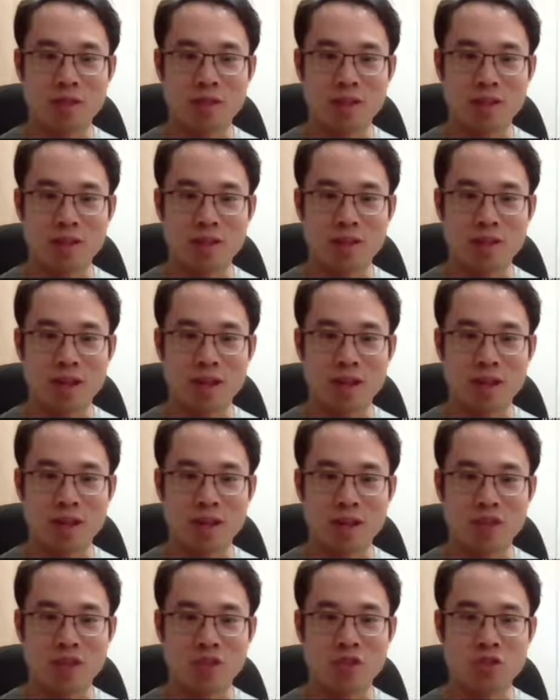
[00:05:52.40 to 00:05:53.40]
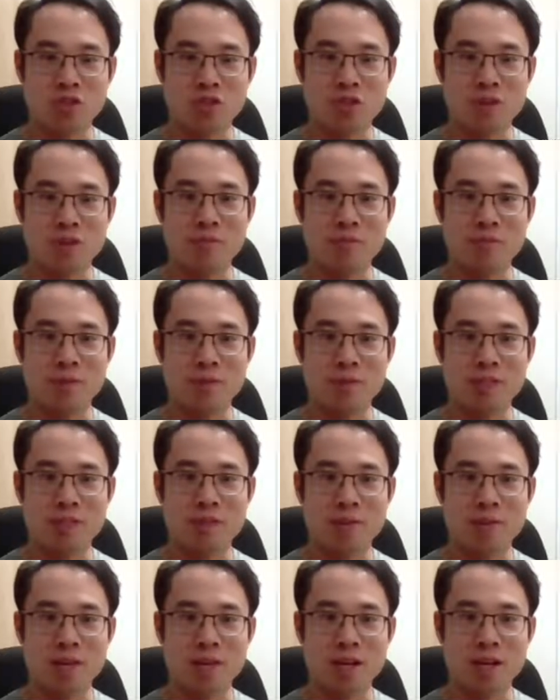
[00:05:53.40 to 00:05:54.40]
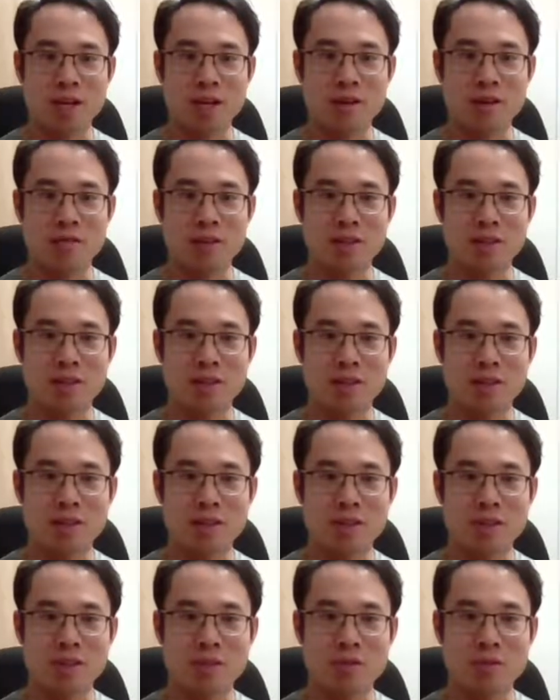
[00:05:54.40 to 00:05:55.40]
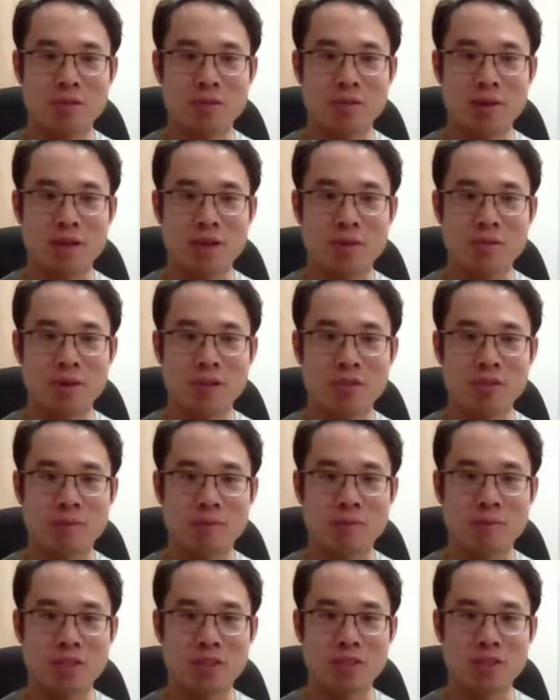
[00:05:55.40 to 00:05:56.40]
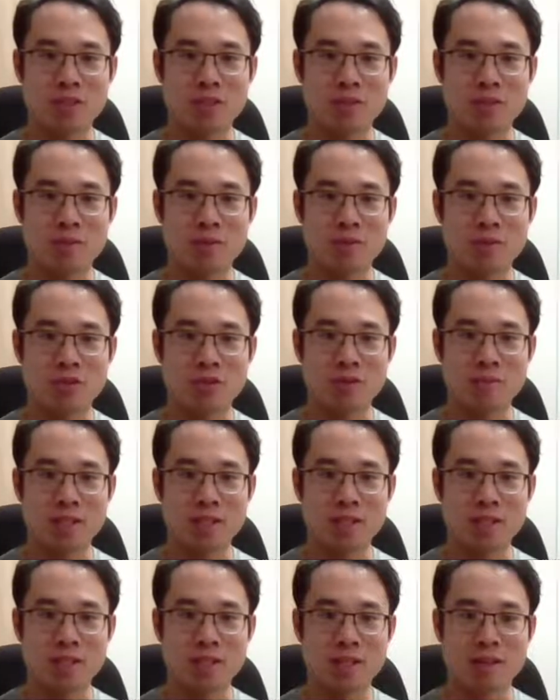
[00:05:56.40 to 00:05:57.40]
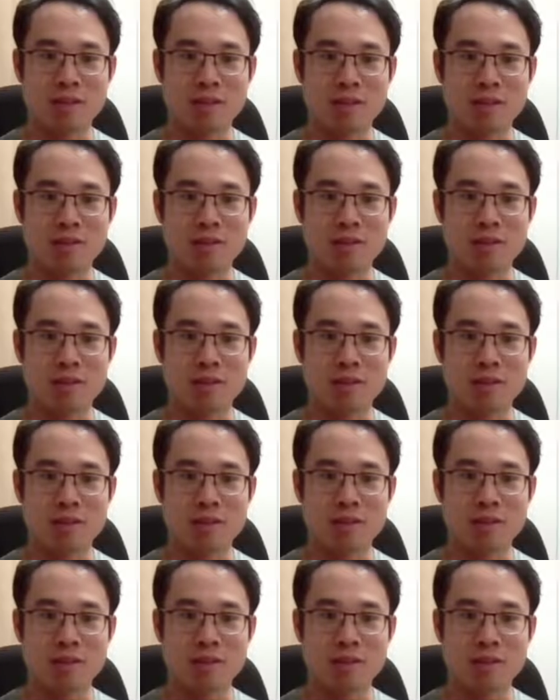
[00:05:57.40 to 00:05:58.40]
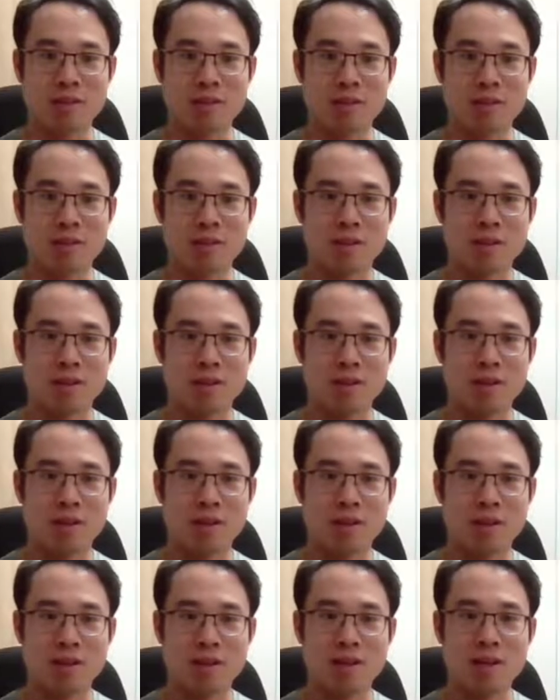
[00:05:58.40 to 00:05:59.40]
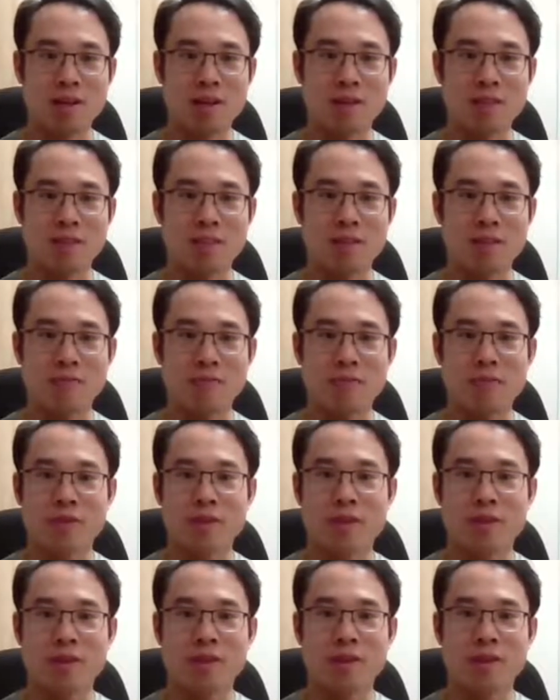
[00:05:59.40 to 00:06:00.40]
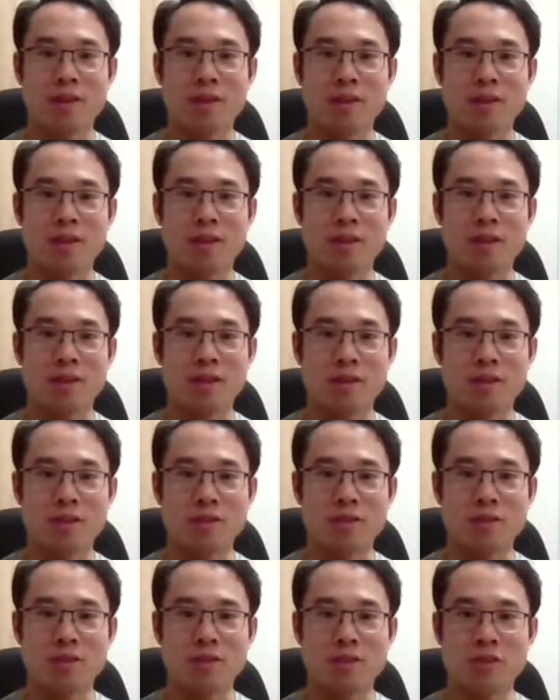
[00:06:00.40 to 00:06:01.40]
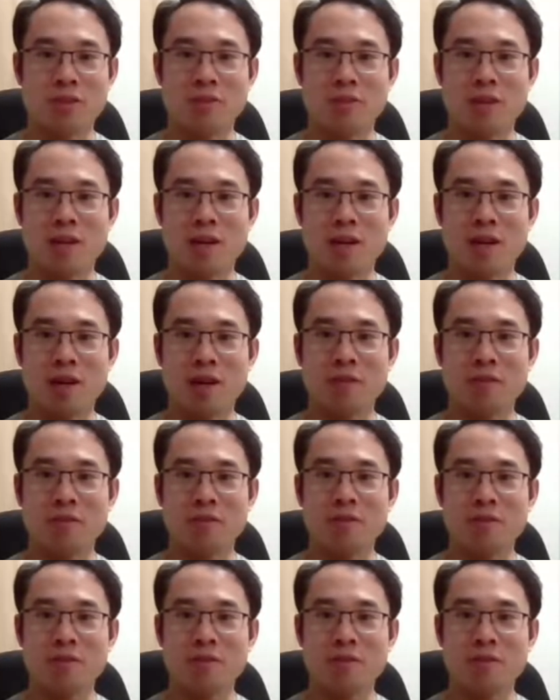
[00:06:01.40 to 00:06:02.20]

and trim the clip down to what I want it to be. So I'm going to trim it down like that. Okay, so now